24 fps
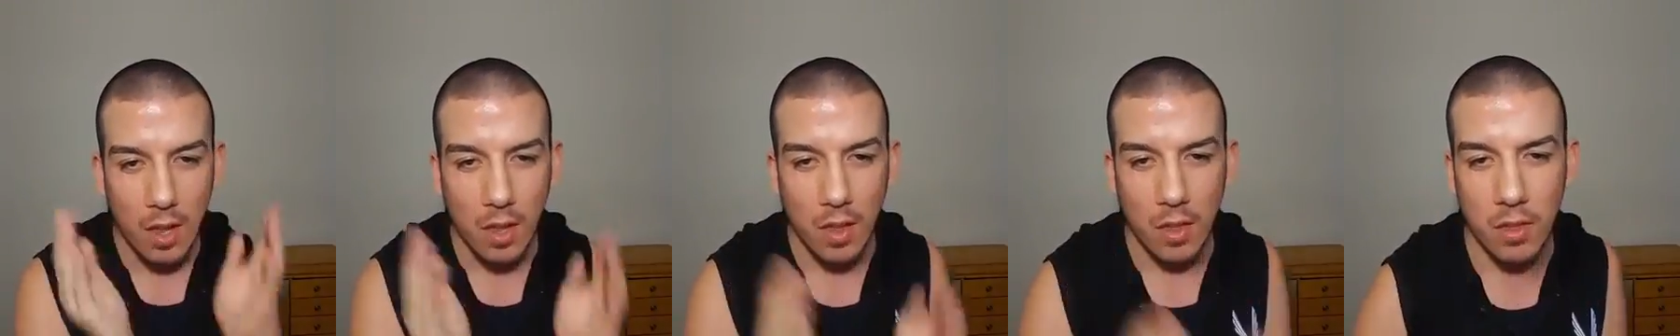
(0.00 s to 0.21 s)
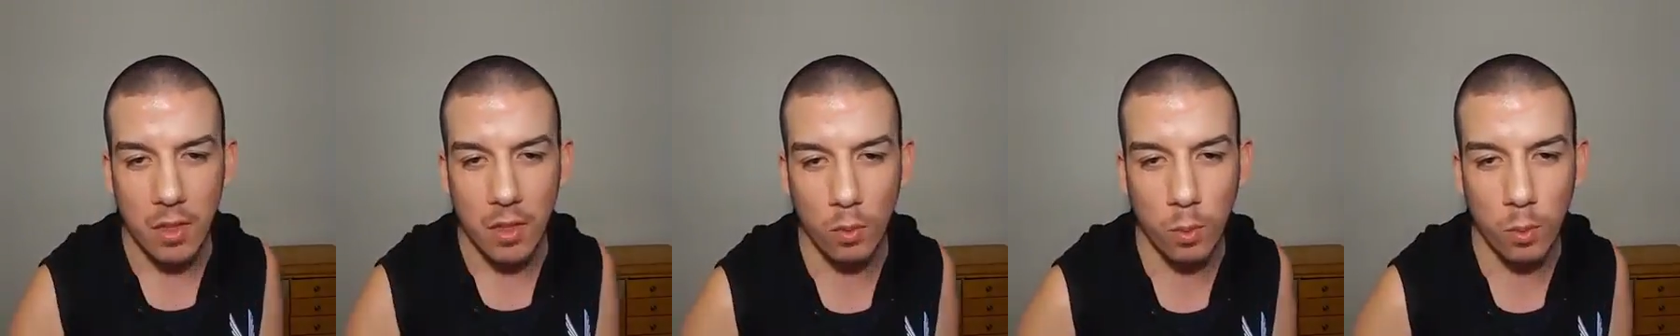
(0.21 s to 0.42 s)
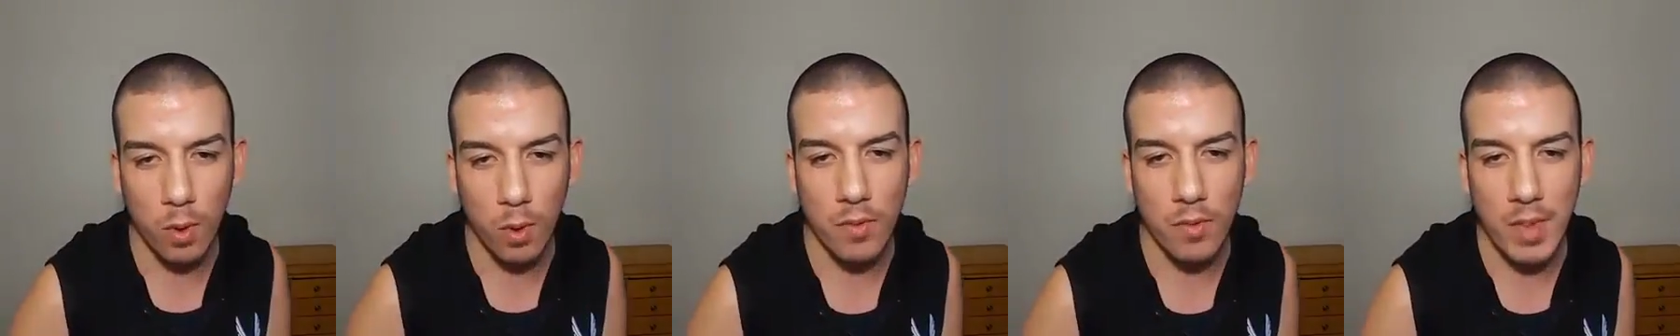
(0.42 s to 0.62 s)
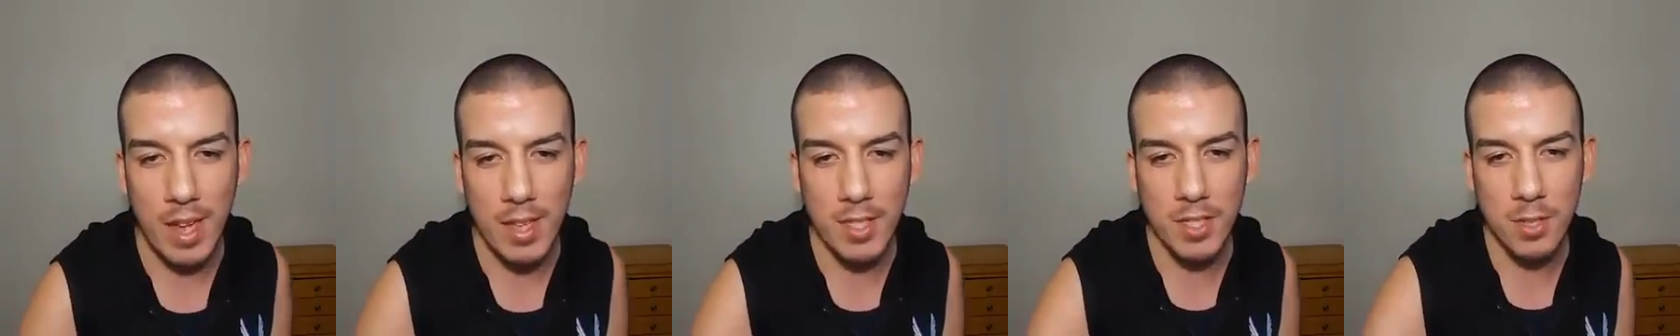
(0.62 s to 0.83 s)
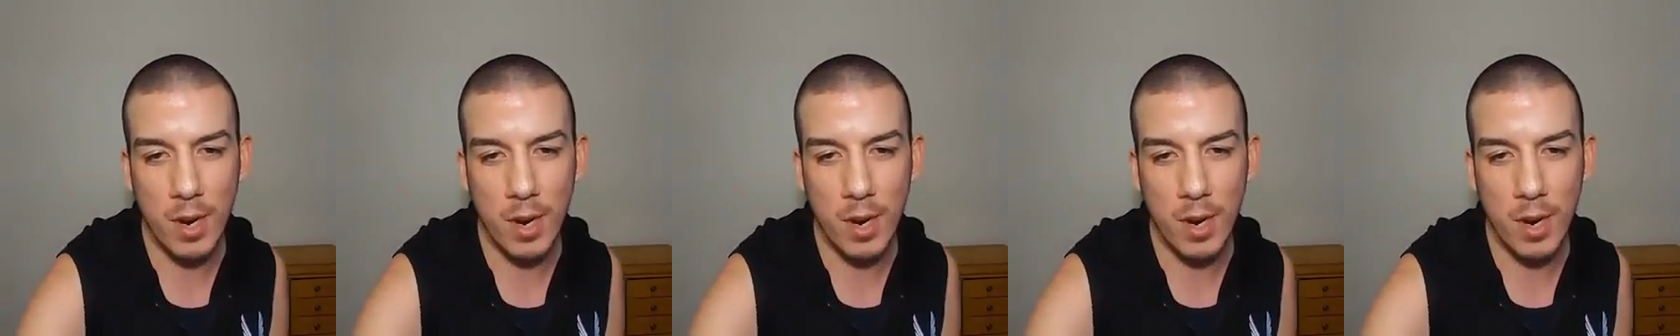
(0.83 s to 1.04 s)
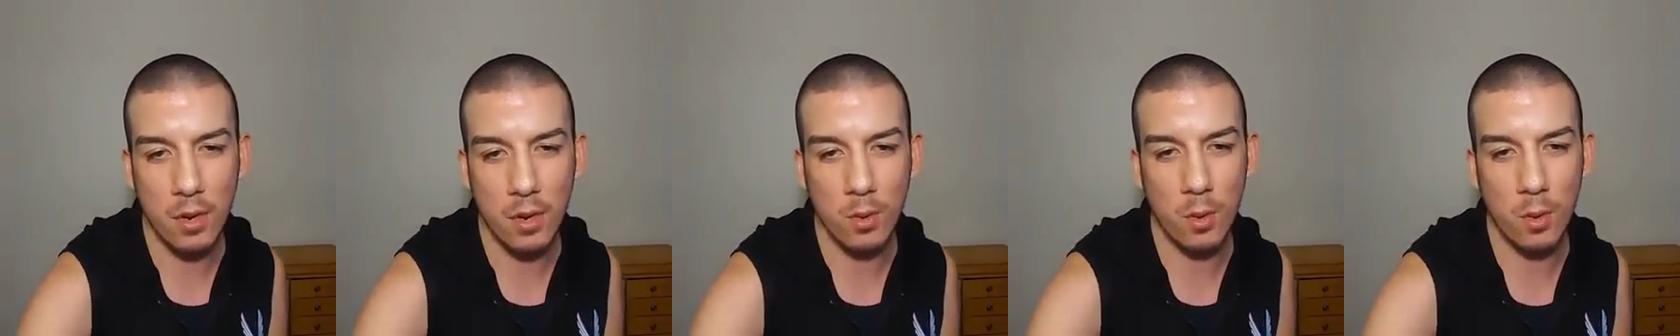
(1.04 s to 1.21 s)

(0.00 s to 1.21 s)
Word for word: the that's right.